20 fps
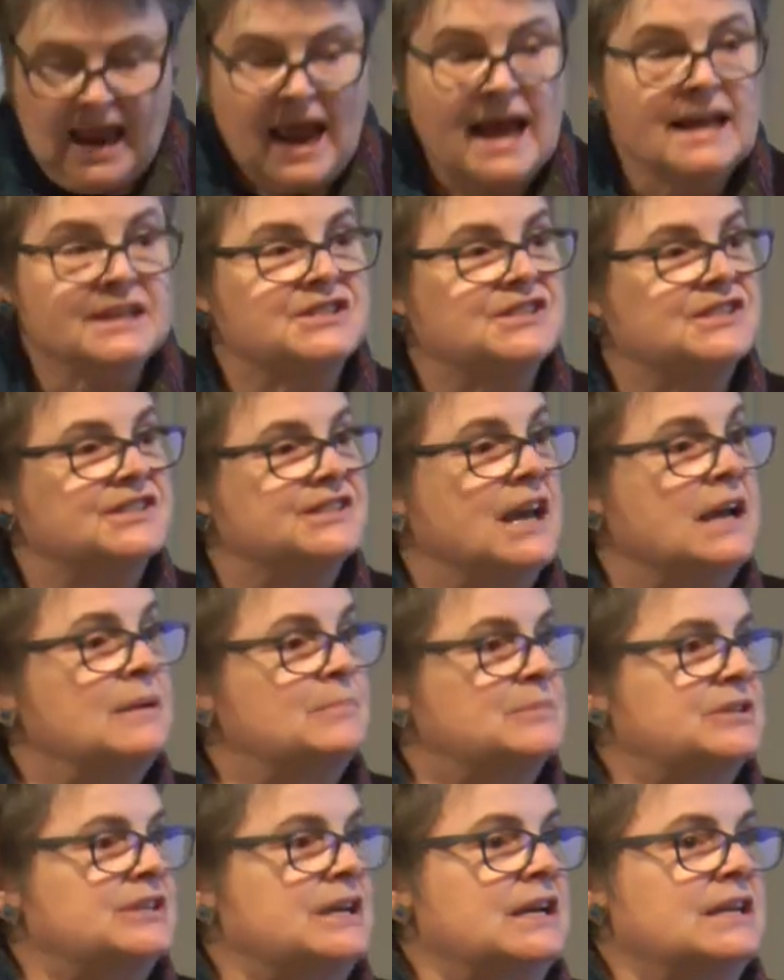And
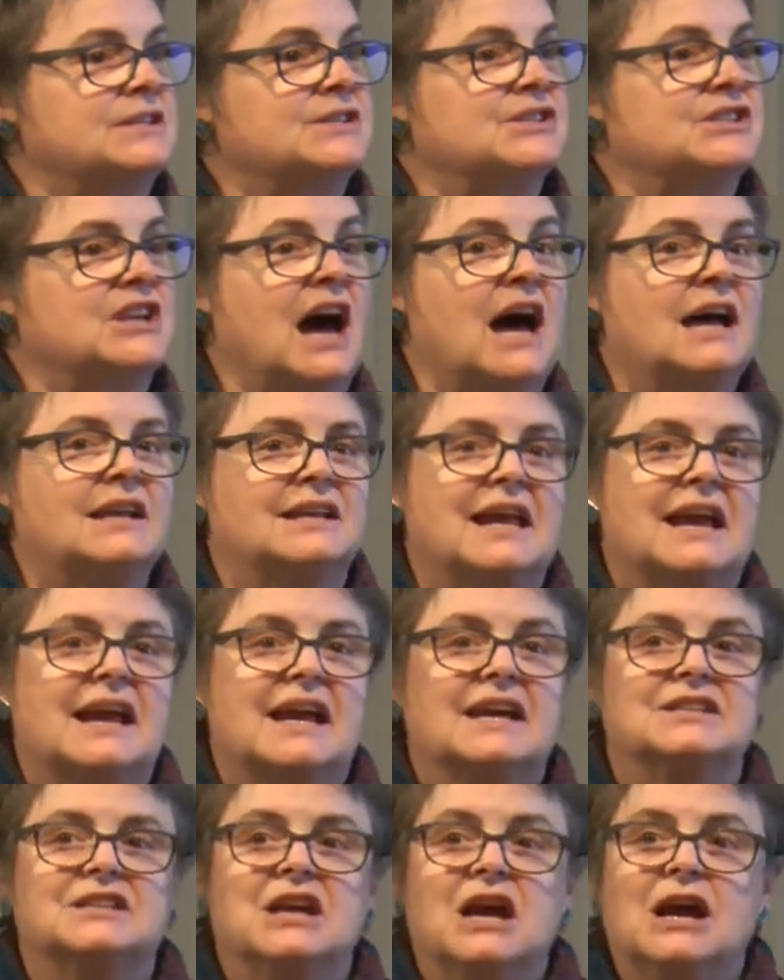some sons got
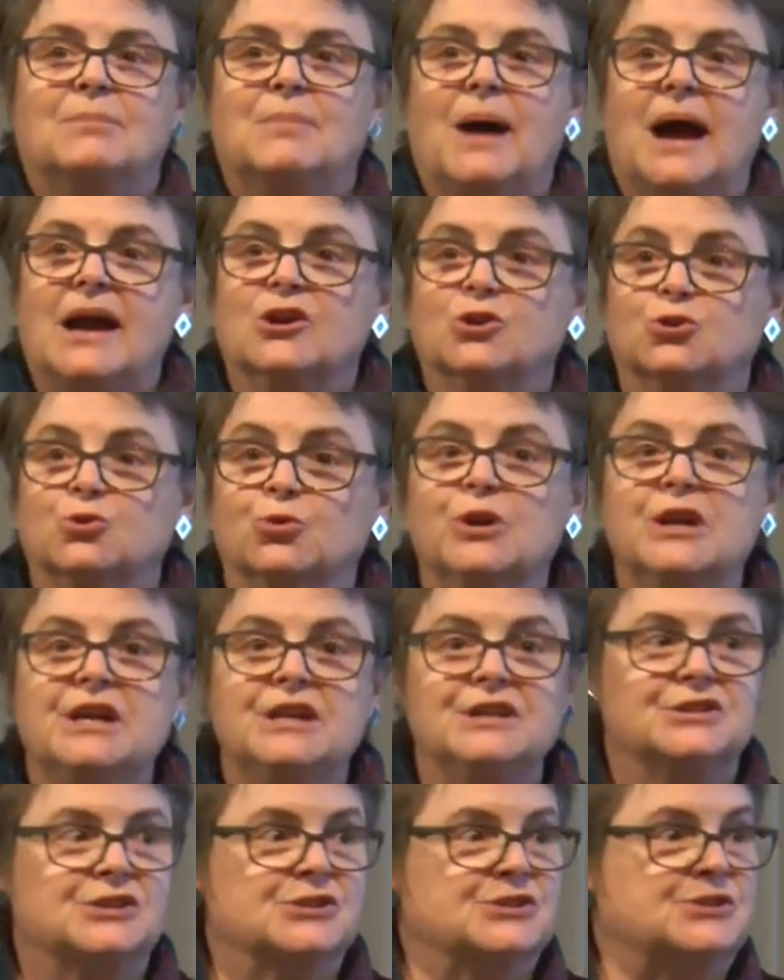land by
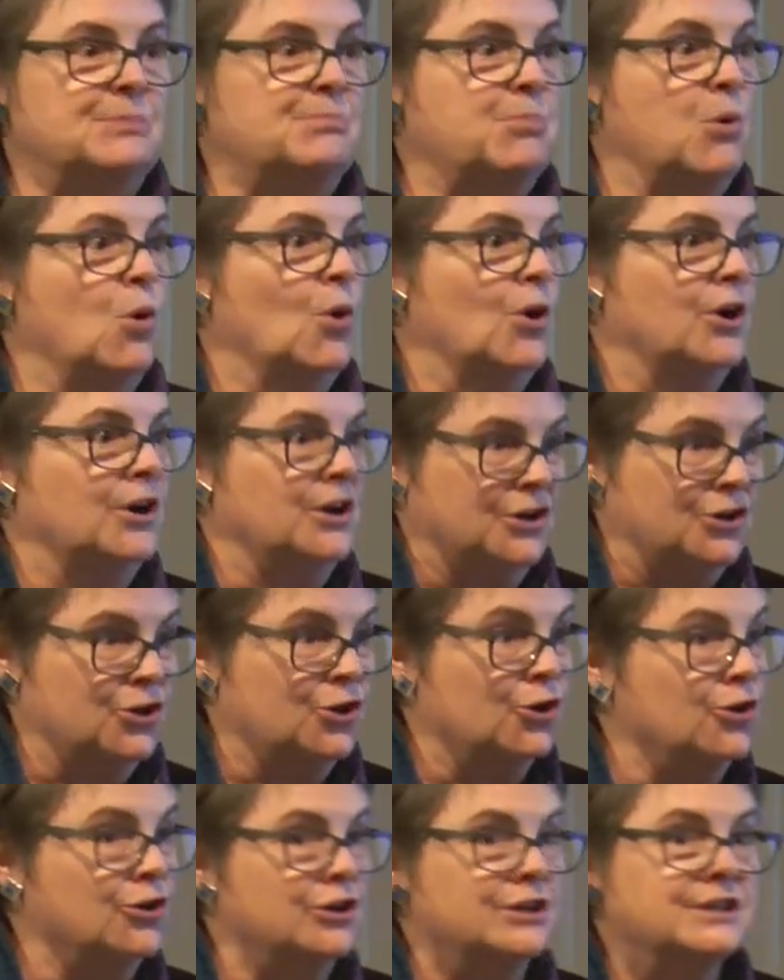agreeing to support a
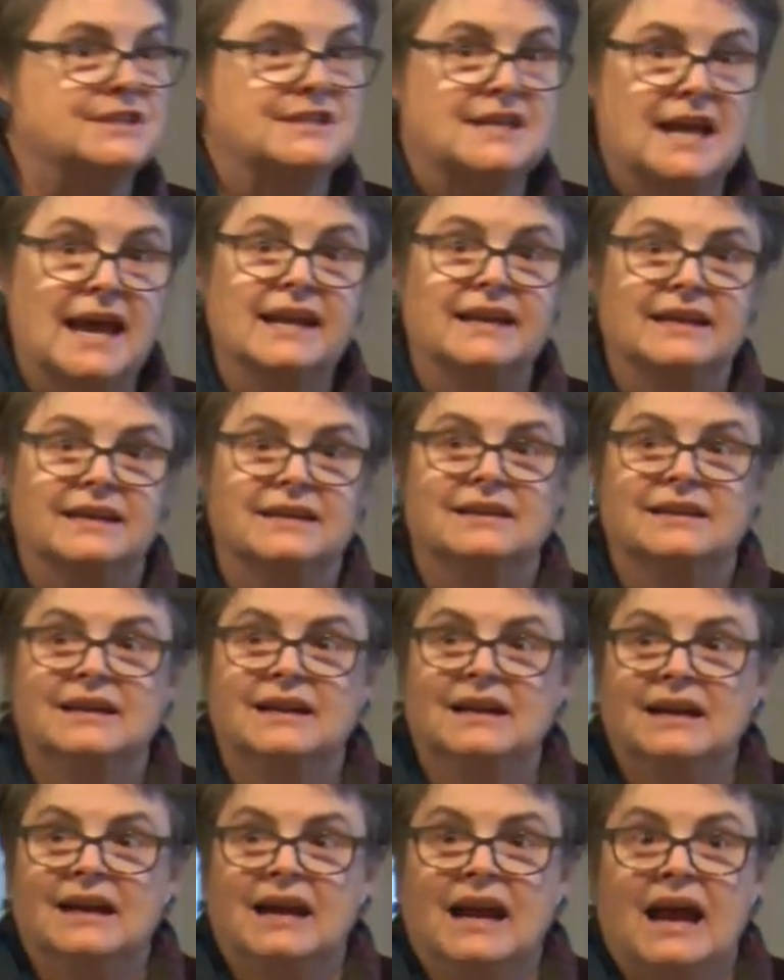current tenant
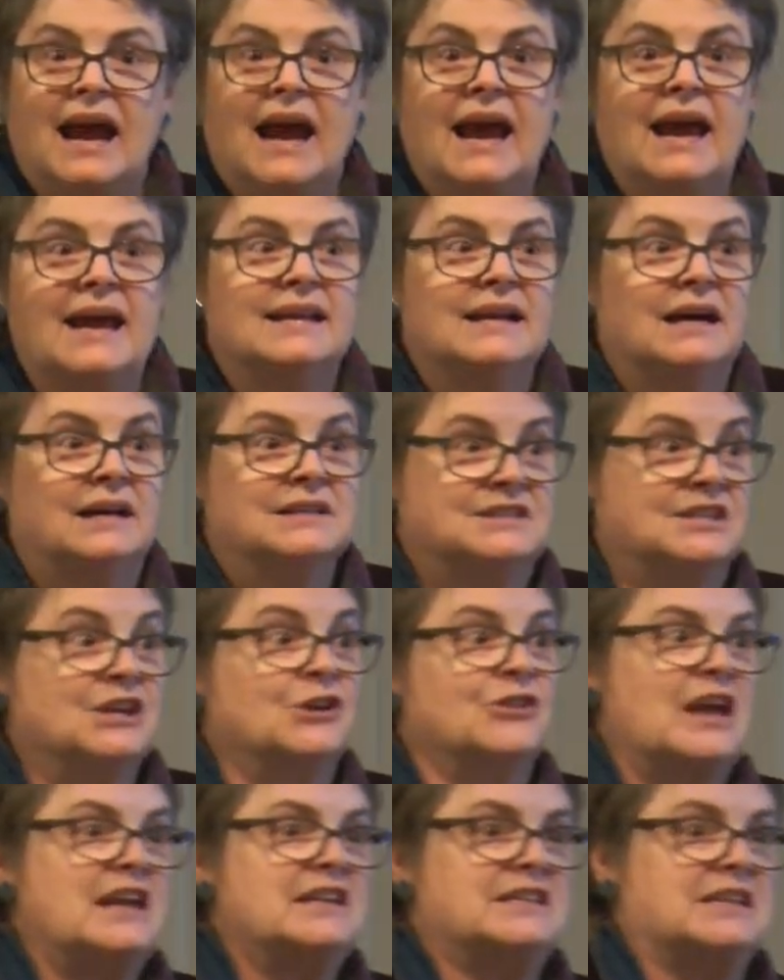and, until they